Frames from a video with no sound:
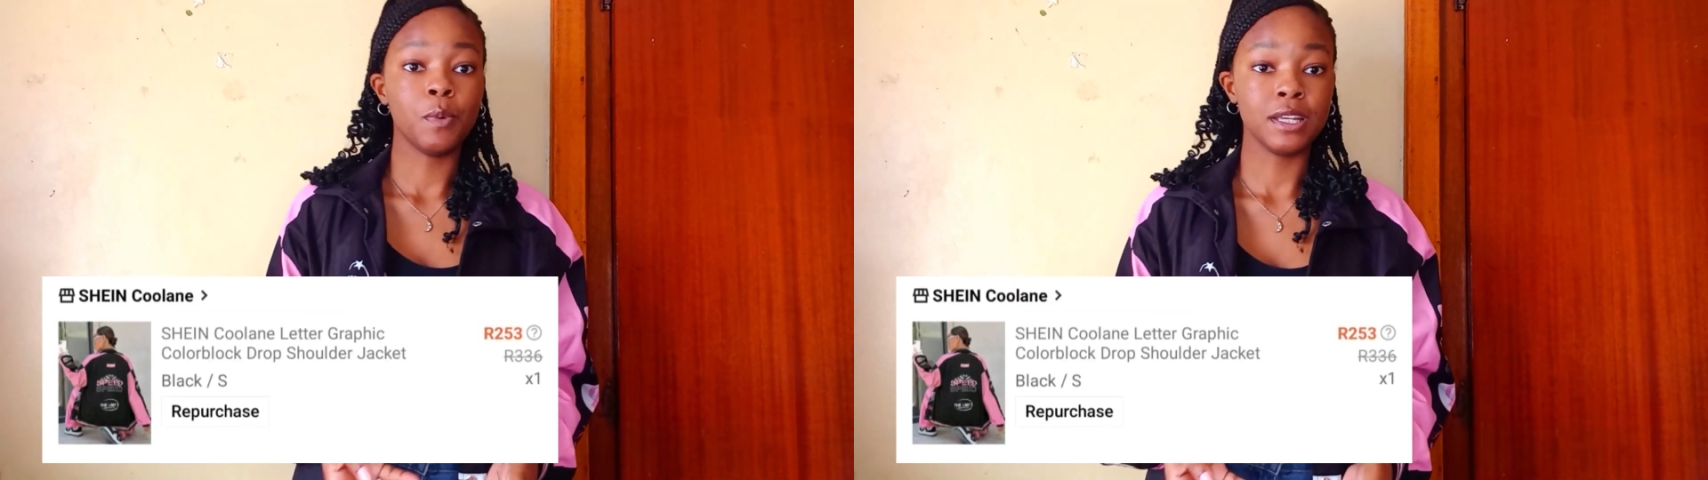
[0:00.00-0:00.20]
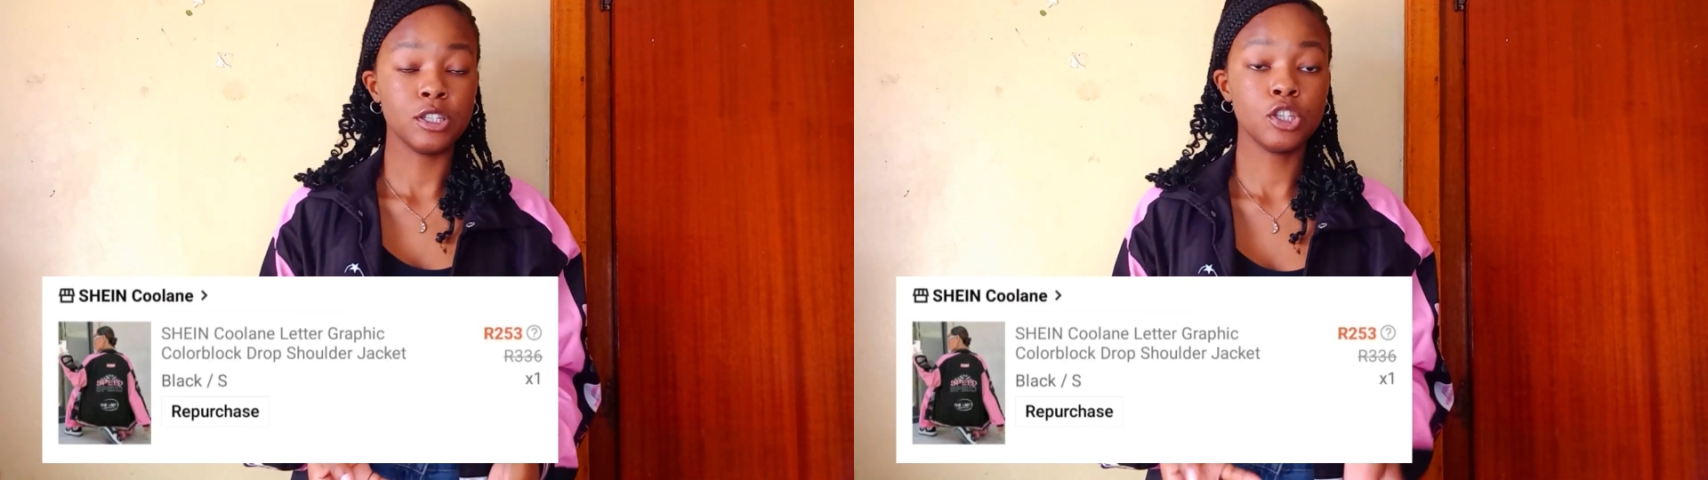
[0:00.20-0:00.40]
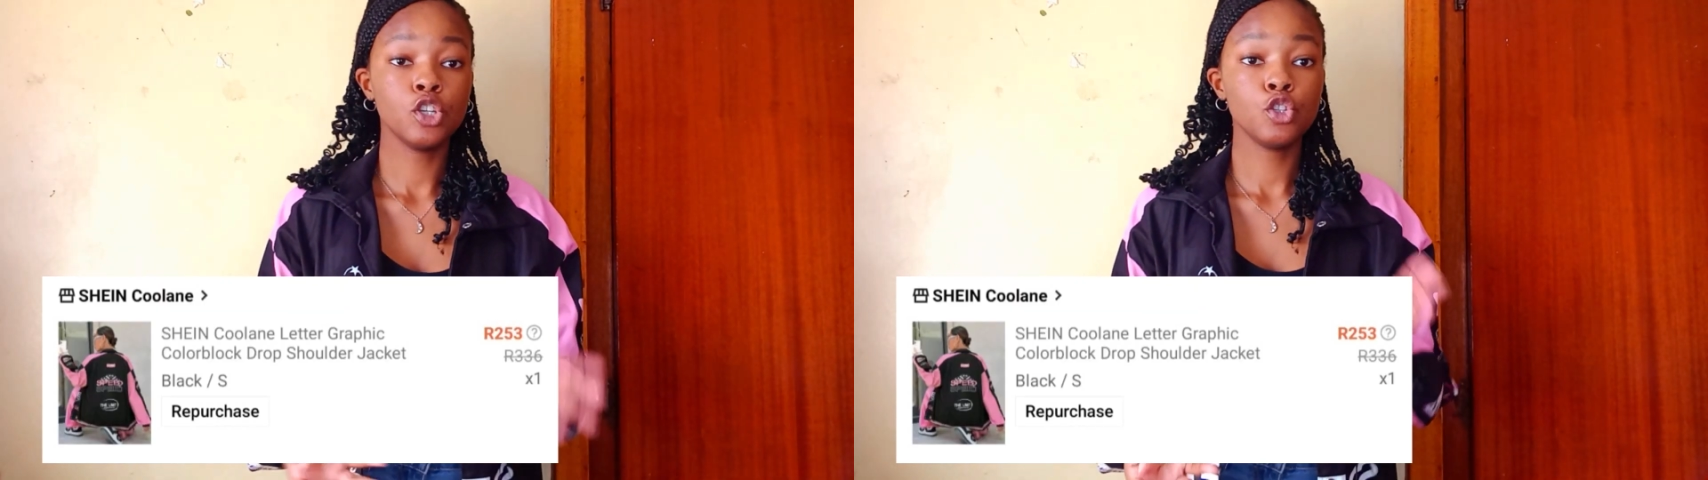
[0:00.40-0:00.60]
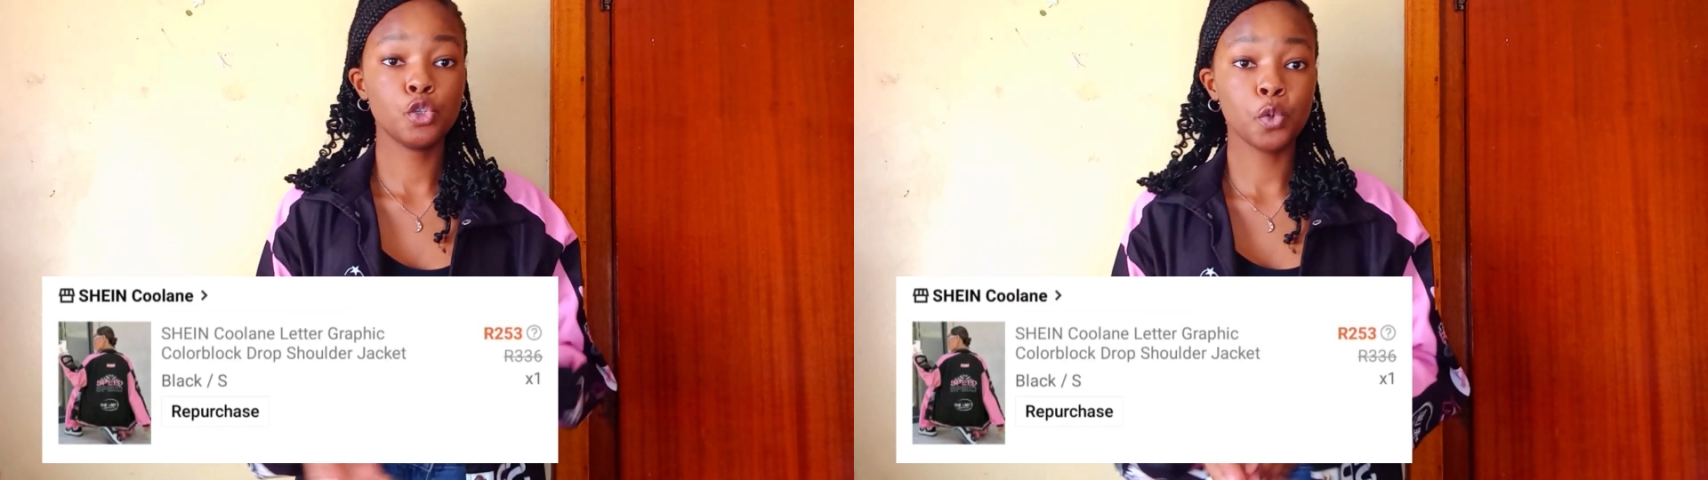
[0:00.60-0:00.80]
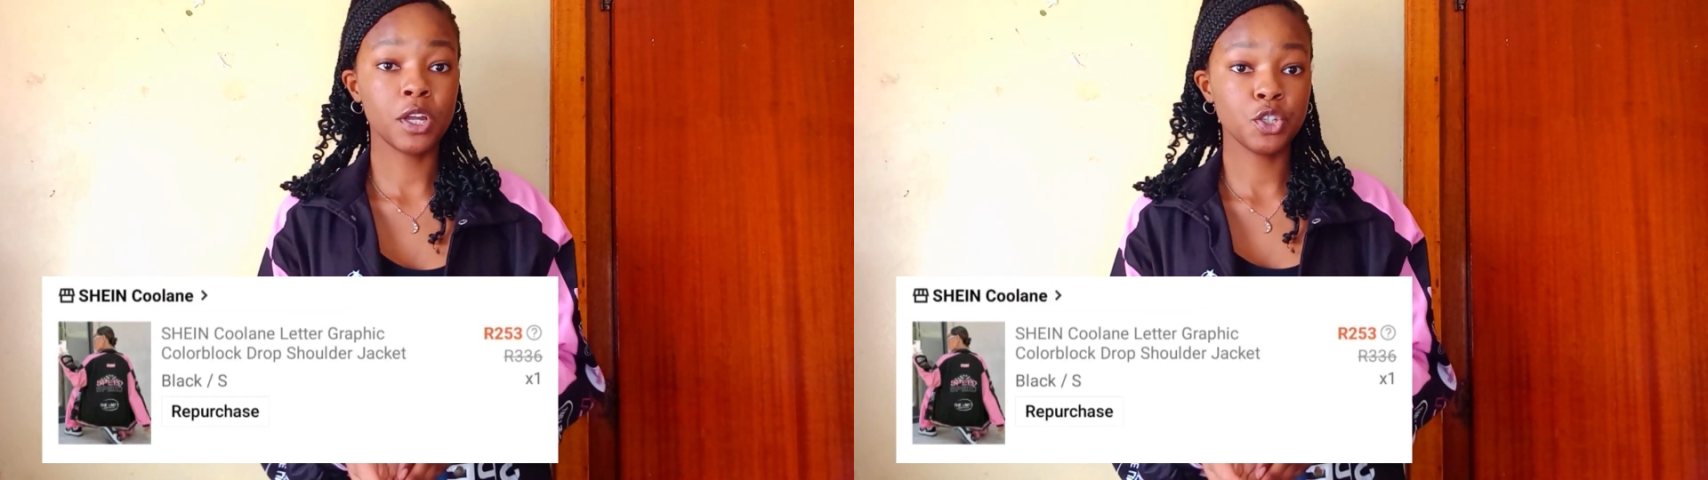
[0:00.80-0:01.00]
was
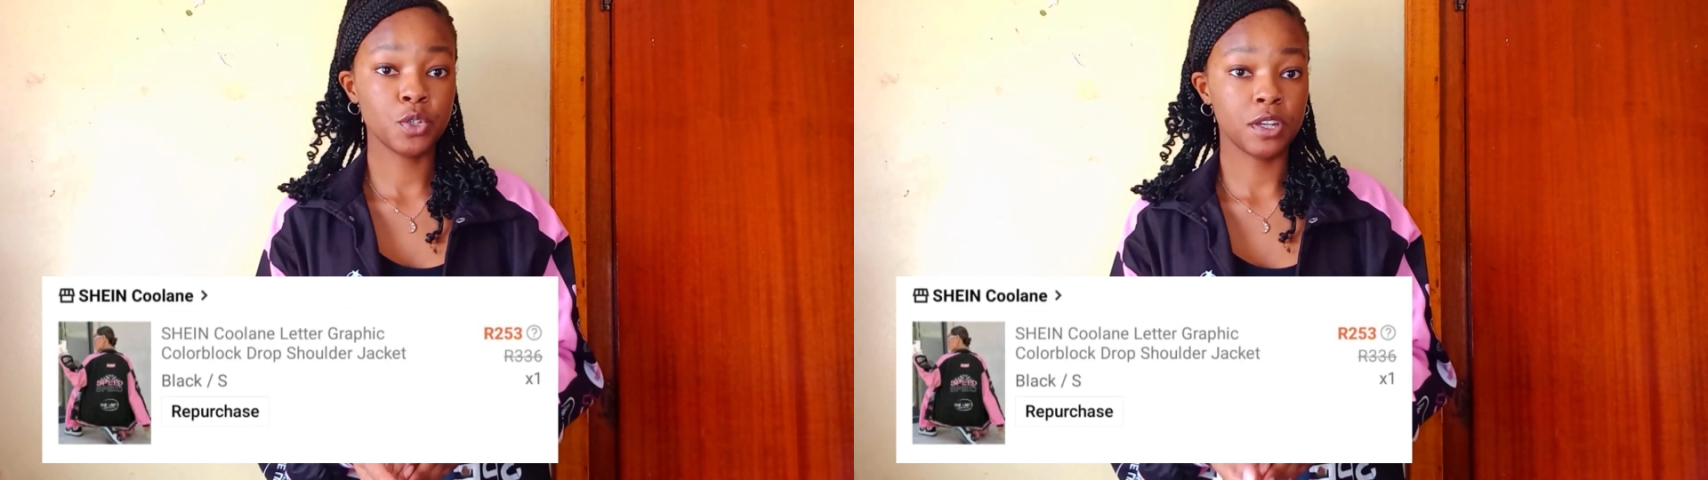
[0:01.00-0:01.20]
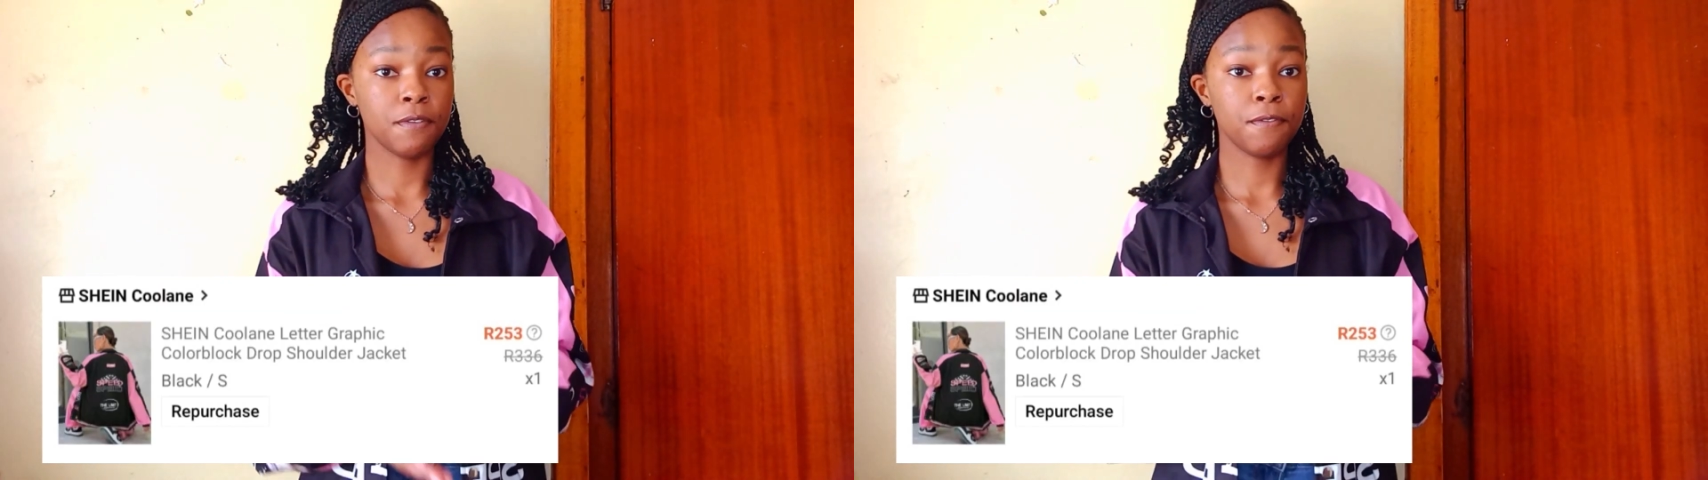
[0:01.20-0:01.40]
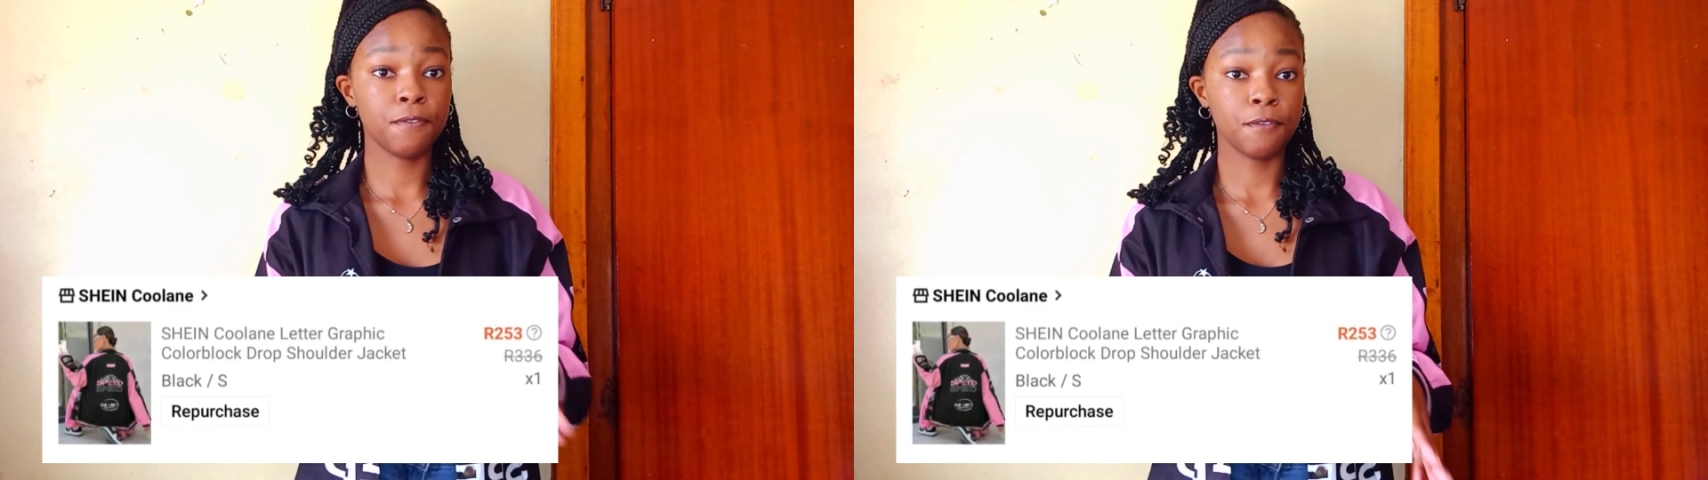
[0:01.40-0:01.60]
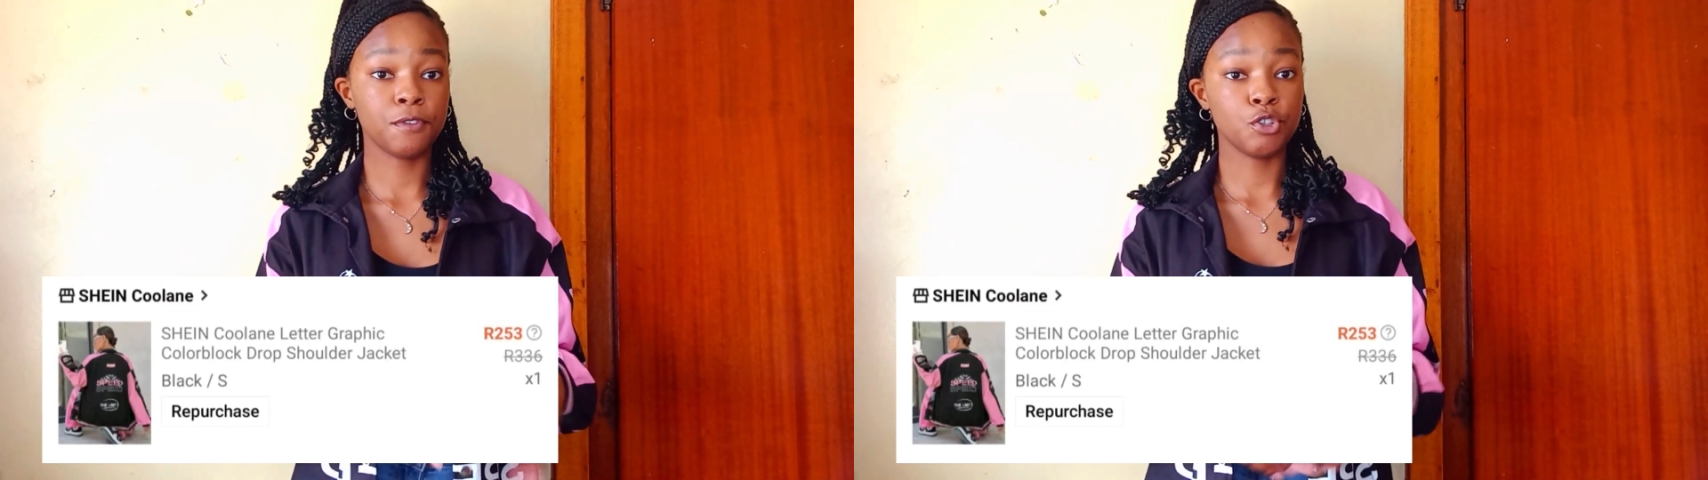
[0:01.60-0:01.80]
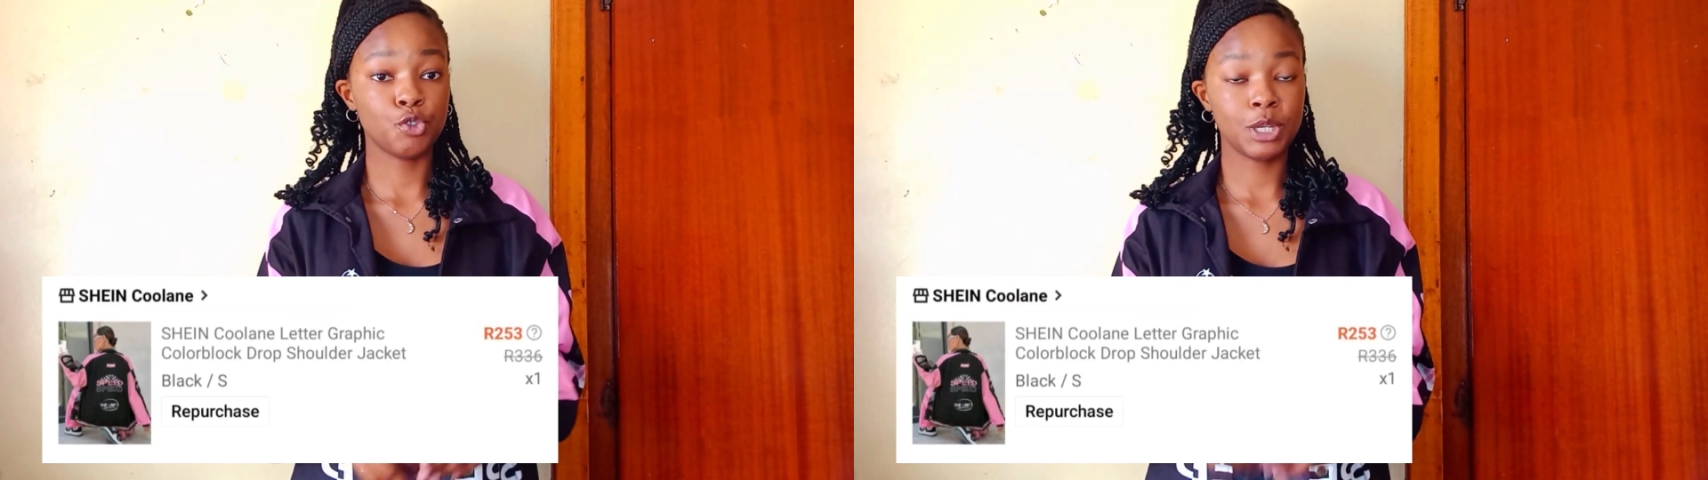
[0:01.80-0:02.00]

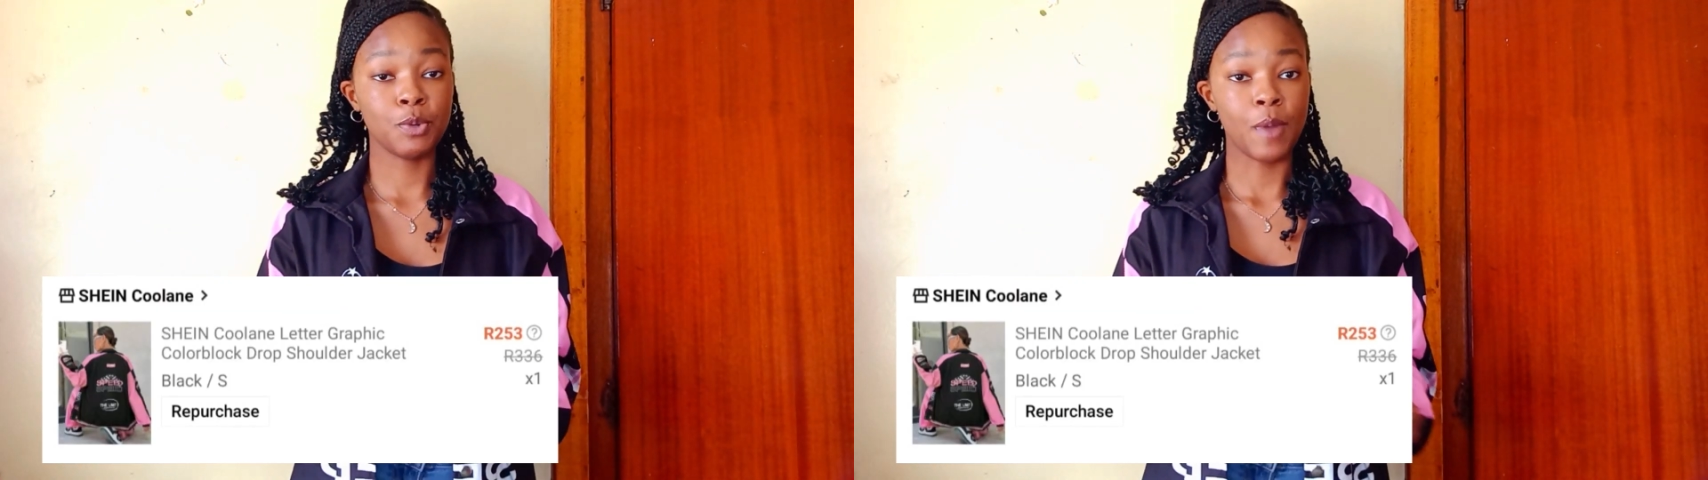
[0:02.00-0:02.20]
253